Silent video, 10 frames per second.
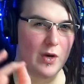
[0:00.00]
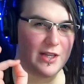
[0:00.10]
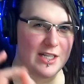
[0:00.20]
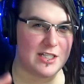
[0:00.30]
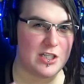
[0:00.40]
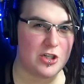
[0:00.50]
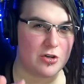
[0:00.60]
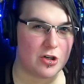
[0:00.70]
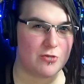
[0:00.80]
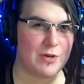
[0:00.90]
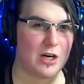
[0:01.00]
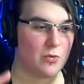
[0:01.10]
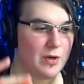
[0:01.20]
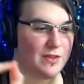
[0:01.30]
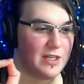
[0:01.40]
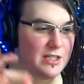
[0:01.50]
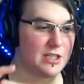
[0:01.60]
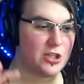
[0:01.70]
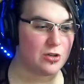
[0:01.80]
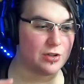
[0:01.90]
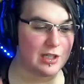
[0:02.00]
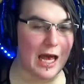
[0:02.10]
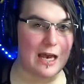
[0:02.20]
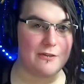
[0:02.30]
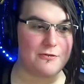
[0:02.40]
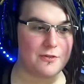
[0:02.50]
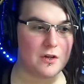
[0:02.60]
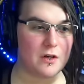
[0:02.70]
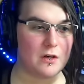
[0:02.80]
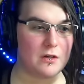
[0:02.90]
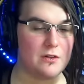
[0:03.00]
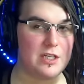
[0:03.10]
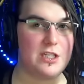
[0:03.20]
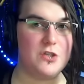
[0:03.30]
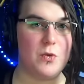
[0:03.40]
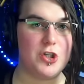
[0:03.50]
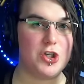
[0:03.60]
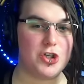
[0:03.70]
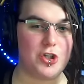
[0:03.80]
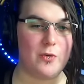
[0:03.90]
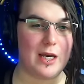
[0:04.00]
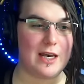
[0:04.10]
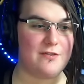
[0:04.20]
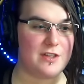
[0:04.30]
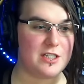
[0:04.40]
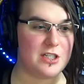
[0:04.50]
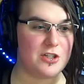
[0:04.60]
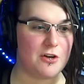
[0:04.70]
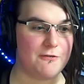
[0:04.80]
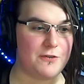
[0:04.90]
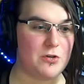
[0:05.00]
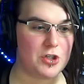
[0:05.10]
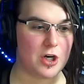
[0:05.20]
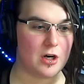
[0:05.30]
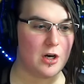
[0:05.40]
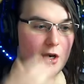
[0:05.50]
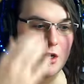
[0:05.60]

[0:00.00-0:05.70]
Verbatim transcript: when this is your career, when this is your life, this is what you're doing, and this is your future.